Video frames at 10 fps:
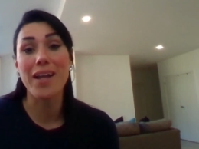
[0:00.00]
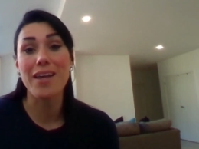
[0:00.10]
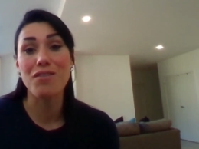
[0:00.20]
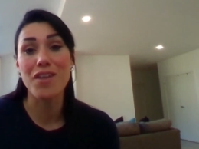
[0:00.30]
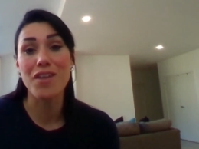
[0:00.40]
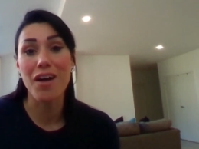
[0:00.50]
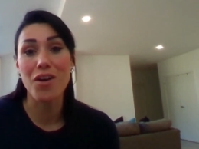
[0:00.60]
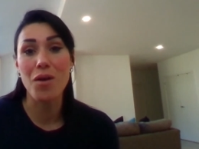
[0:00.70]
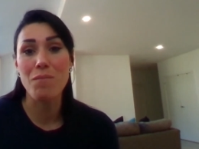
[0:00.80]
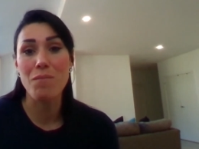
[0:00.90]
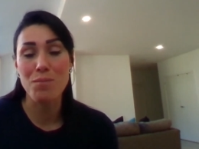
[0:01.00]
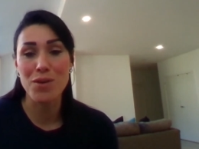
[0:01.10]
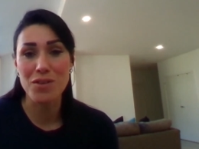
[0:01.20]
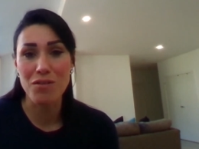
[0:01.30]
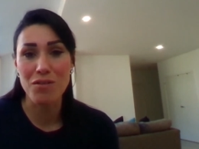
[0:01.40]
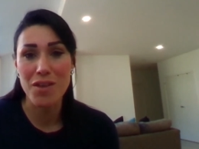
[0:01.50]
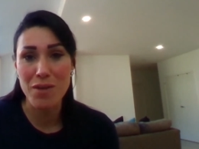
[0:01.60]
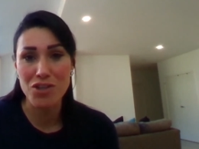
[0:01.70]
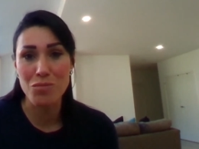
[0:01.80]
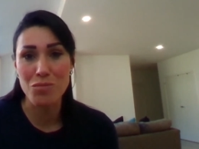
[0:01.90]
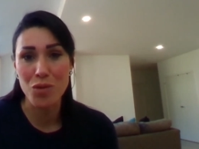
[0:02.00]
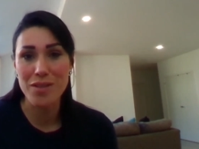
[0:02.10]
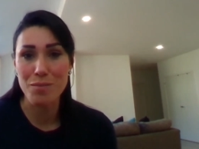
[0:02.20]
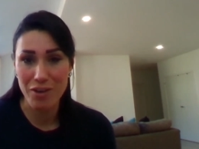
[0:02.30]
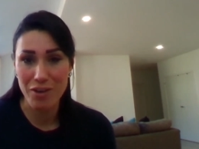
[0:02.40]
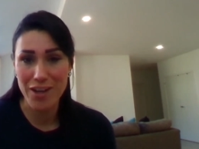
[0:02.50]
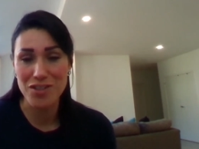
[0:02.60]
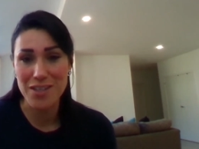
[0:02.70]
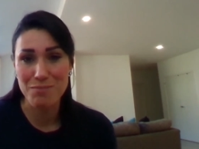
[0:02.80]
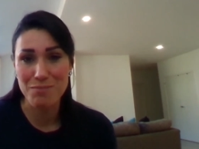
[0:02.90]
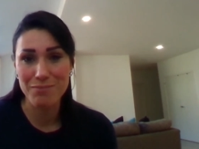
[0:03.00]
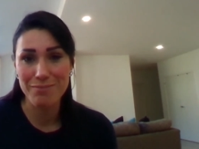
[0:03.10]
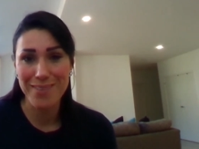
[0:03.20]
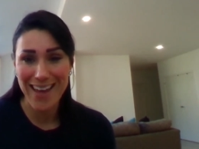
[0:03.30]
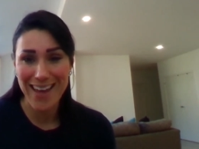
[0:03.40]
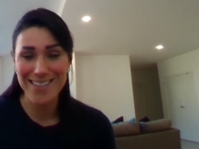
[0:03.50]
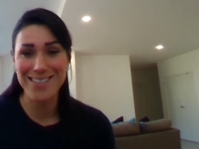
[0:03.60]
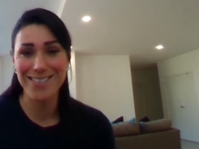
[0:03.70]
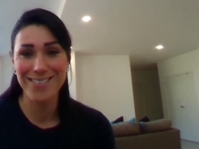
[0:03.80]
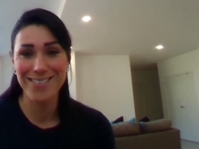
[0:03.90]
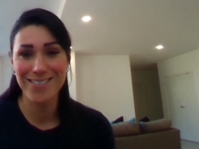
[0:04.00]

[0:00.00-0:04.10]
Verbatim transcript: any of the other members of the Michelmores immigration team. Thanks.